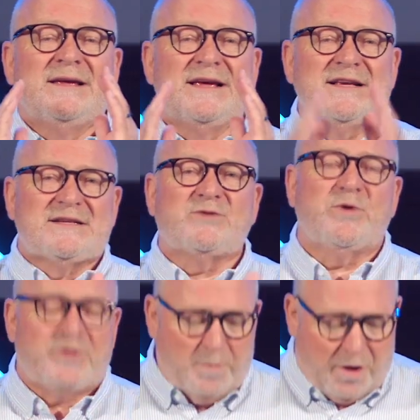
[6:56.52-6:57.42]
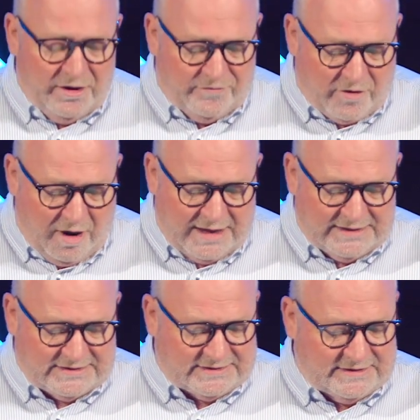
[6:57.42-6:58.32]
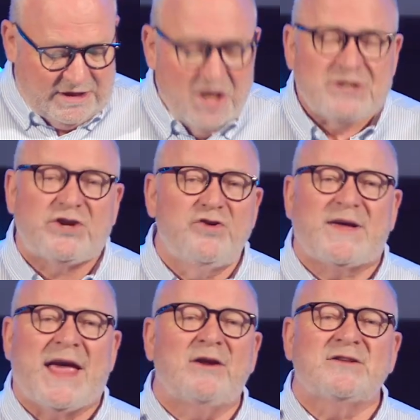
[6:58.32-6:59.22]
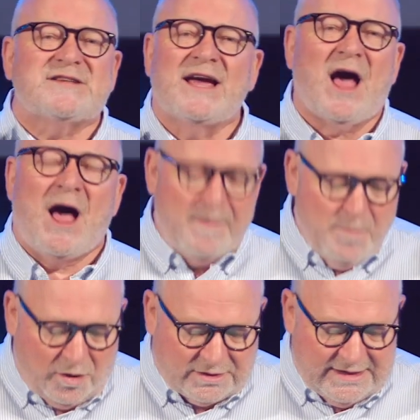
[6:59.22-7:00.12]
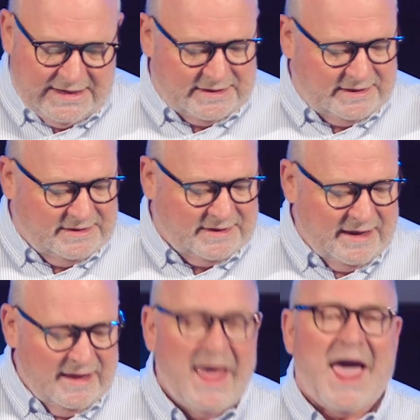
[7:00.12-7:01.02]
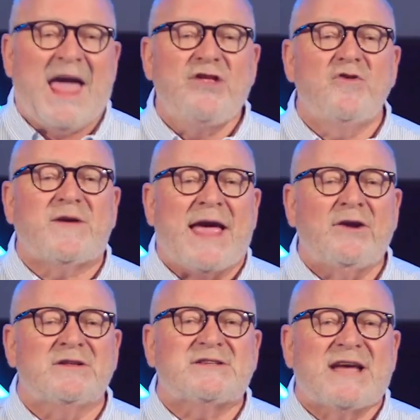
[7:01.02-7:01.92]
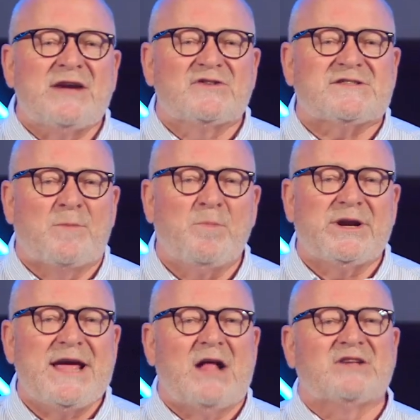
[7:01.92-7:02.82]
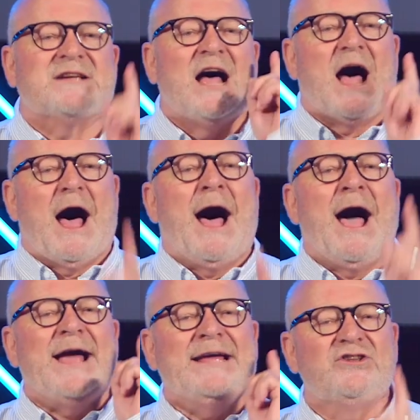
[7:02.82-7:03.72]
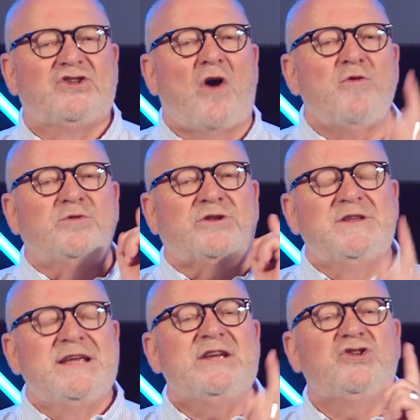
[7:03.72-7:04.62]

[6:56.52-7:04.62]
is it with the body of Christ. So you cannot say, I'm not needed. And you cannot say to somebody else, I don't need